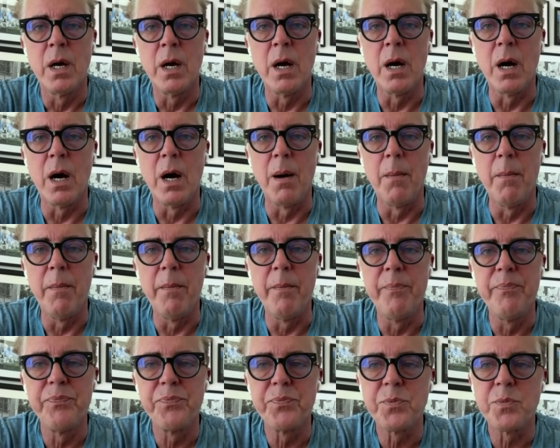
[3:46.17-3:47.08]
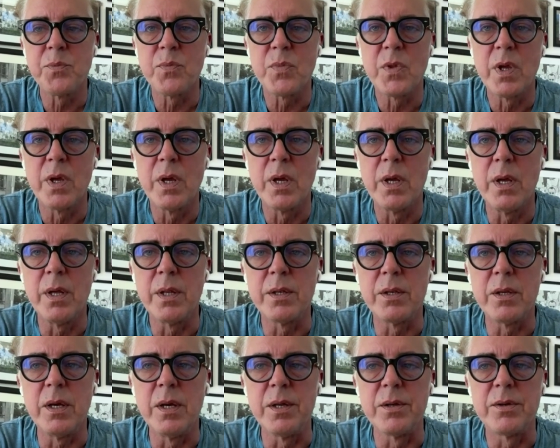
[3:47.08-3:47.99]
Um,
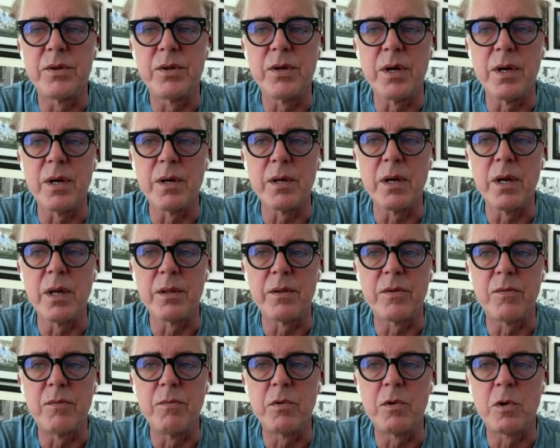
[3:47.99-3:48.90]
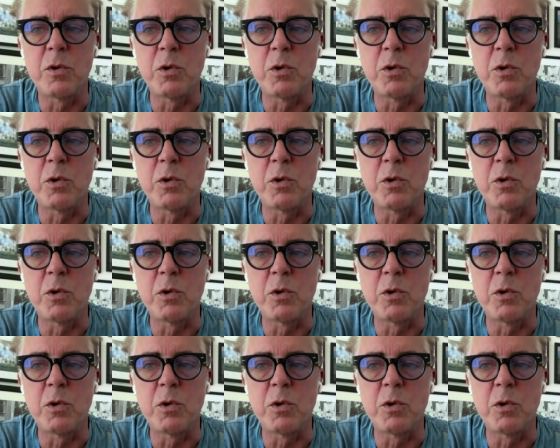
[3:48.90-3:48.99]
it